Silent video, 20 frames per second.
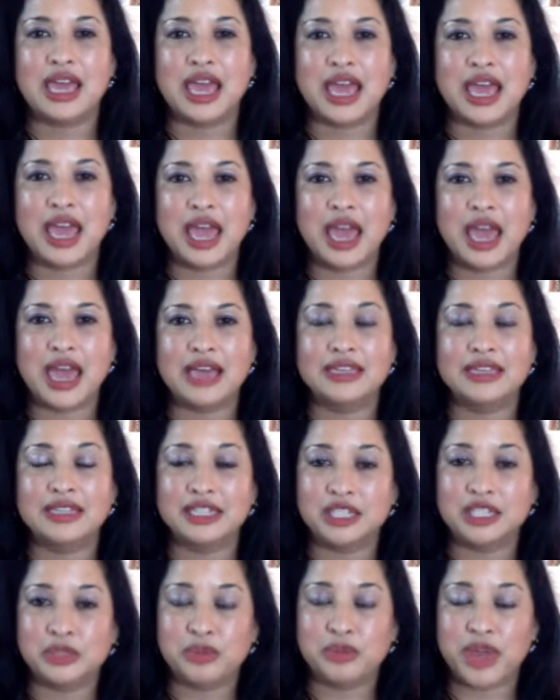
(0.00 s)
and
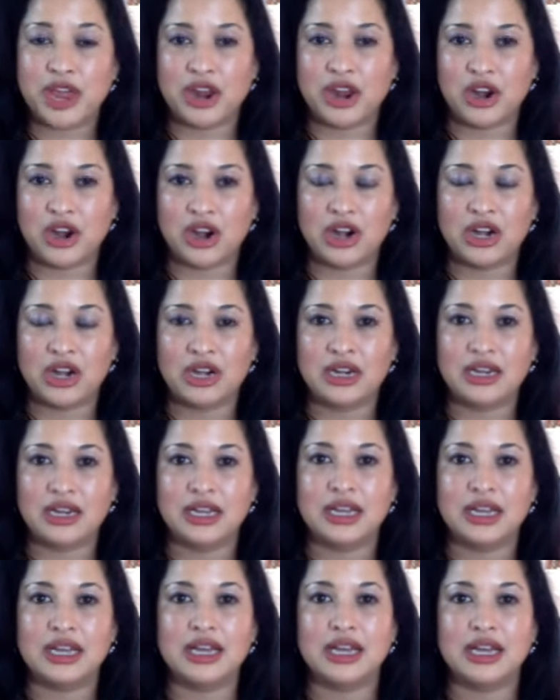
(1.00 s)
despair
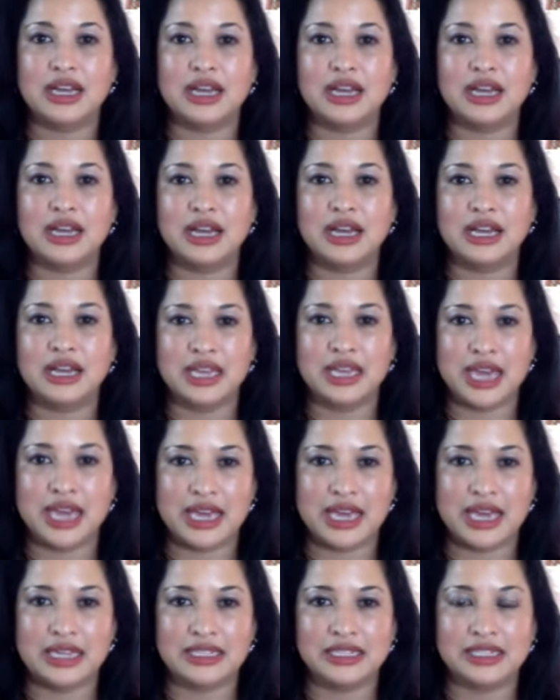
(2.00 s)

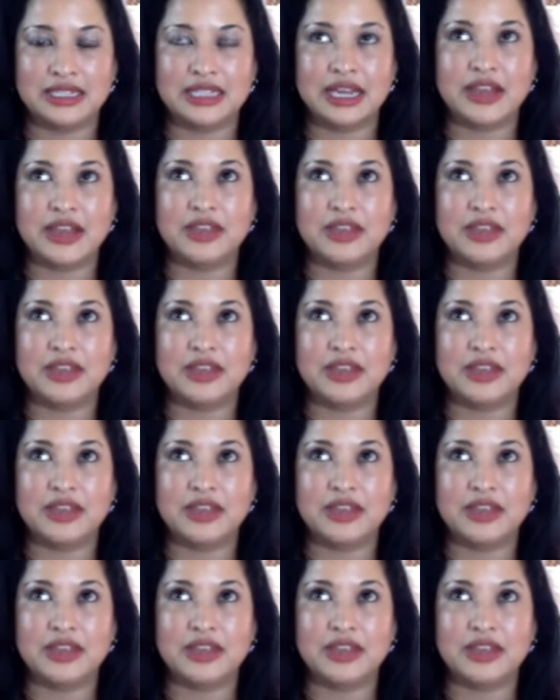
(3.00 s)
against